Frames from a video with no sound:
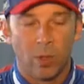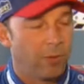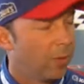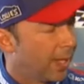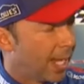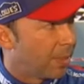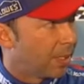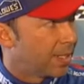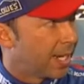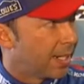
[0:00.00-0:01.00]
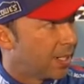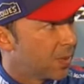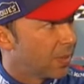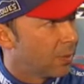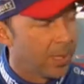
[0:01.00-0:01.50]
one full lap on our
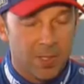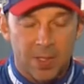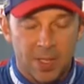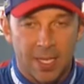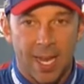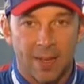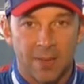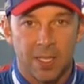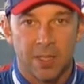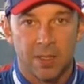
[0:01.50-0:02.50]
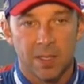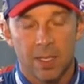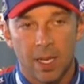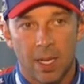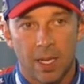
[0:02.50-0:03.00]
tires when everybody else was going to have
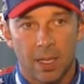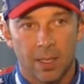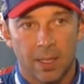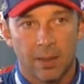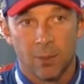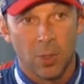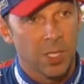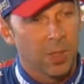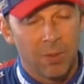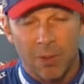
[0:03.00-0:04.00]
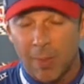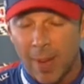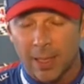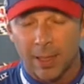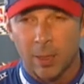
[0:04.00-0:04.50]
stickers. And unfortunately, we fell
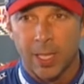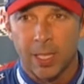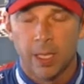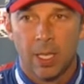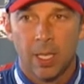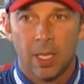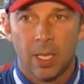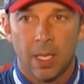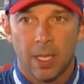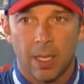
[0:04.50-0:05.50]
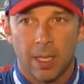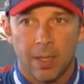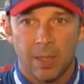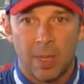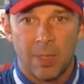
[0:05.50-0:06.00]
back a little bit. I
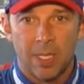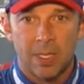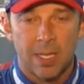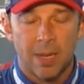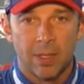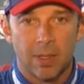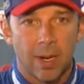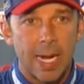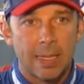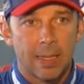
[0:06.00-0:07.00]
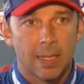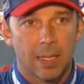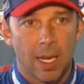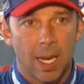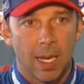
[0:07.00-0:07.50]
think maybe to seventh or eighth.
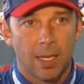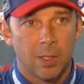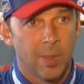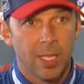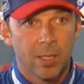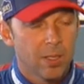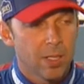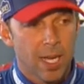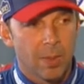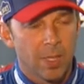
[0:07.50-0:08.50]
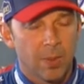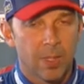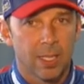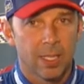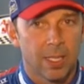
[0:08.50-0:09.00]
And Jimmy did a good job. He
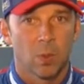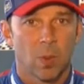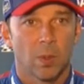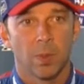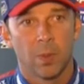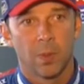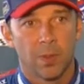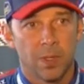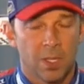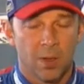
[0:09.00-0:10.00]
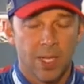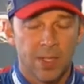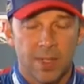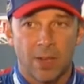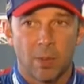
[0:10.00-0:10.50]
really did for as
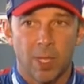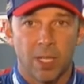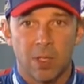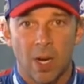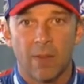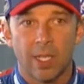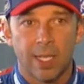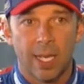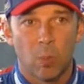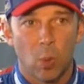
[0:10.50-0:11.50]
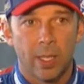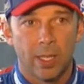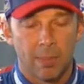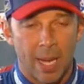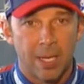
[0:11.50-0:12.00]
aggressive as everybody was driving at that
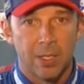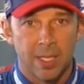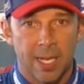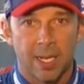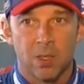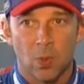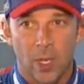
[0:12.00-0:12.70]
point. He managed his tires